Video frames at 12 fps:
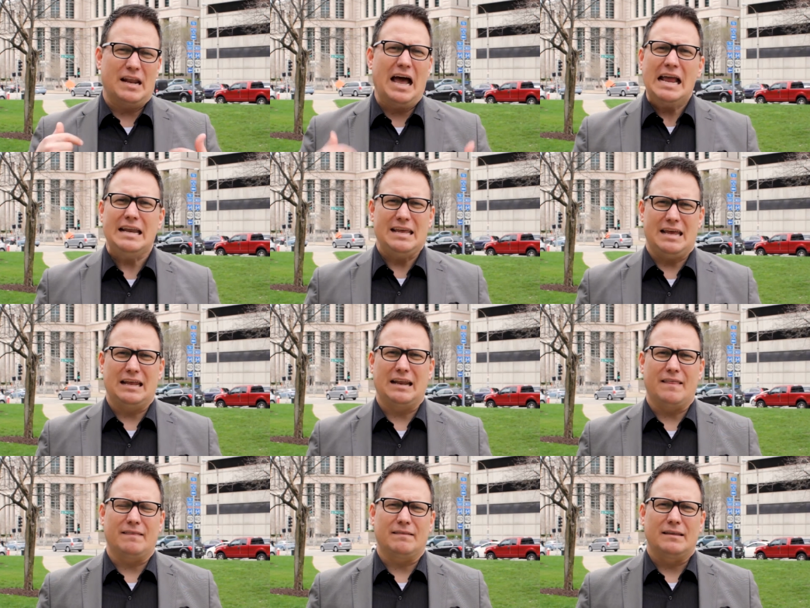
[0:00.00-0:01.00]
that I need
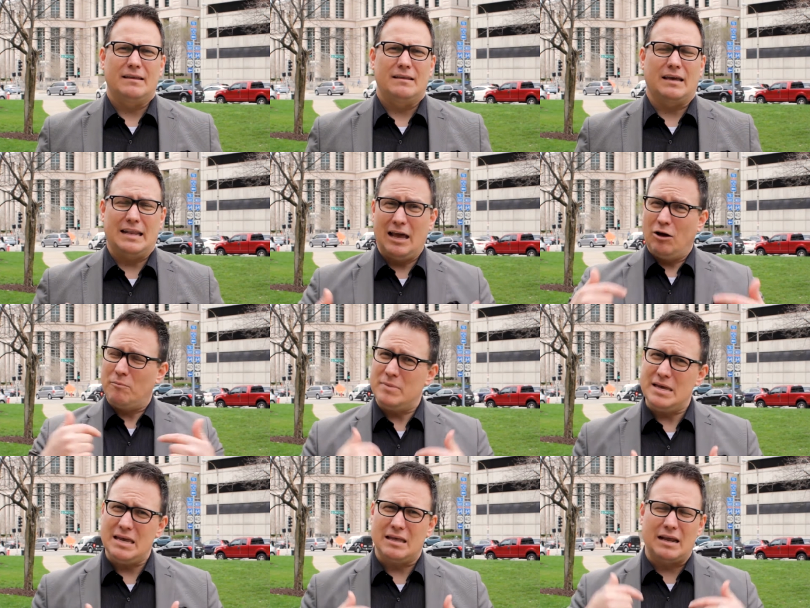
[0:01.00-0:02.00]
and can help
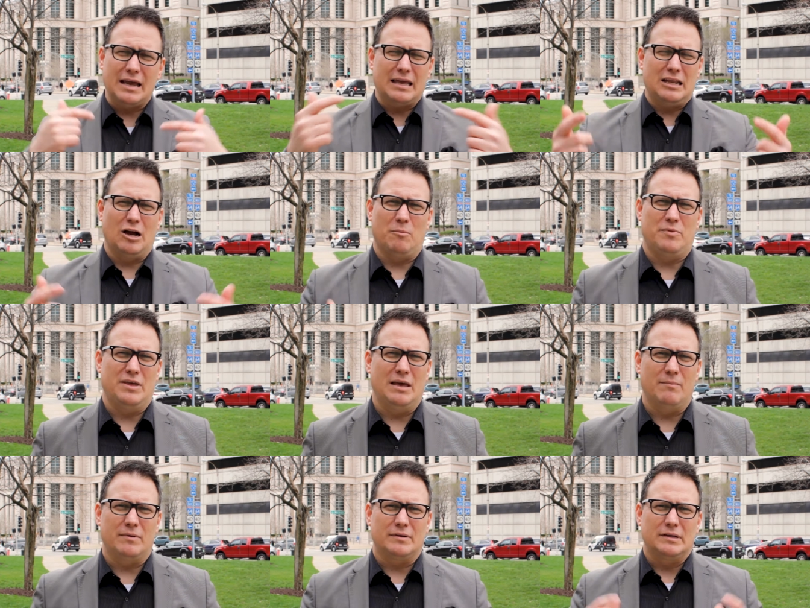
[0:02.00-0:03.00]
me and I can help
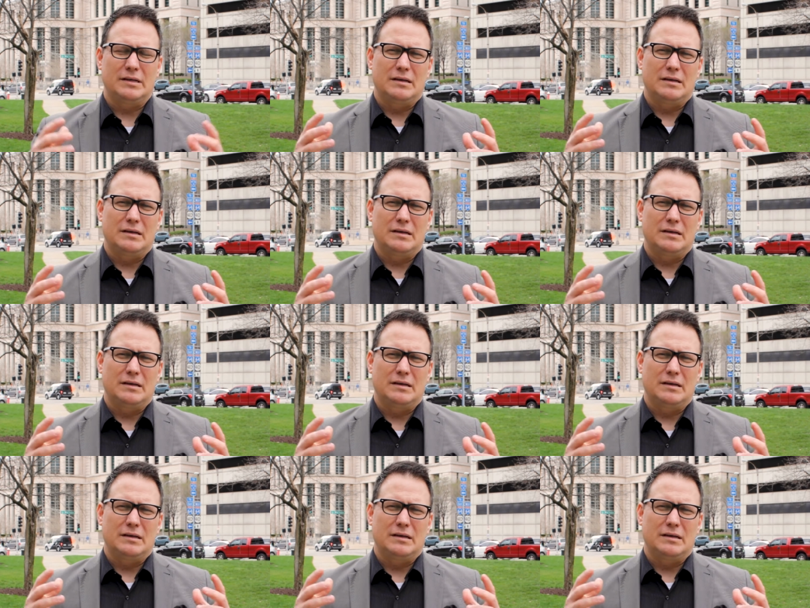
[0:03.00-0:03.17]
them and